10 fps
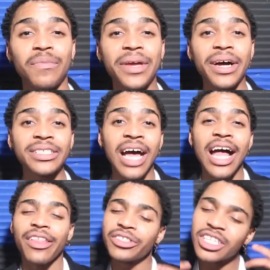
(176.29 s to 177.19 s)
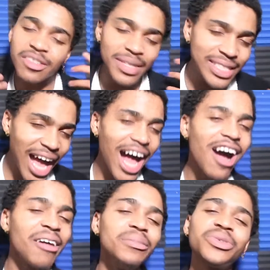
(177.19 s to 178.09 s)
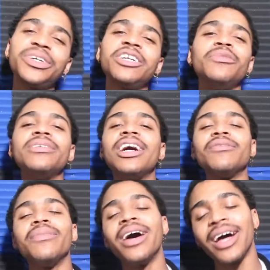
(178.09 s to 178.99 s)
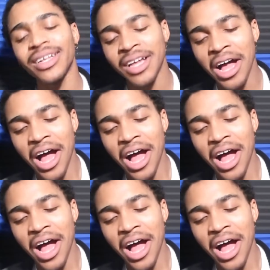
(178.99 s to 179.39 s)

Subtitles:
because there's gonna be times where you're gonna be like, man,